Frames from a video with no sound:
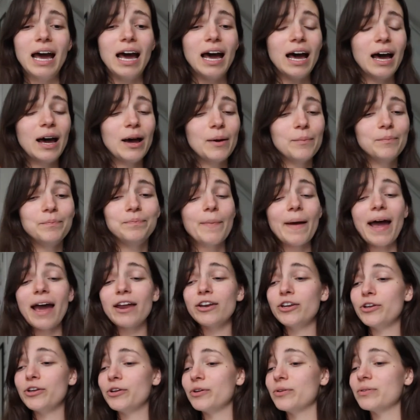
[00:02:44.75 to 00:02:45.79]
Um, the
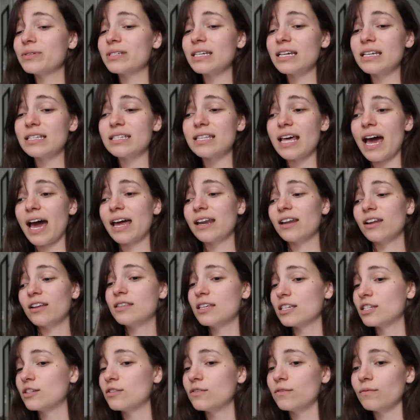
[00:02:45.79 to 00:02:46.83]
bad news is that
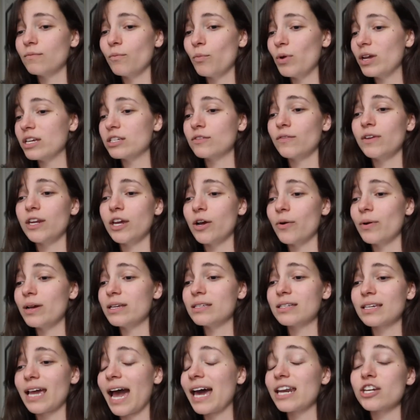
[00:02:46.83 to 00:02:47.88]
this week's video
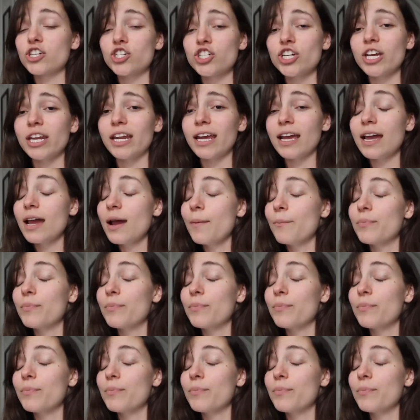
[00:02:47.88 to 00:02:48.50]
is kind of shitty,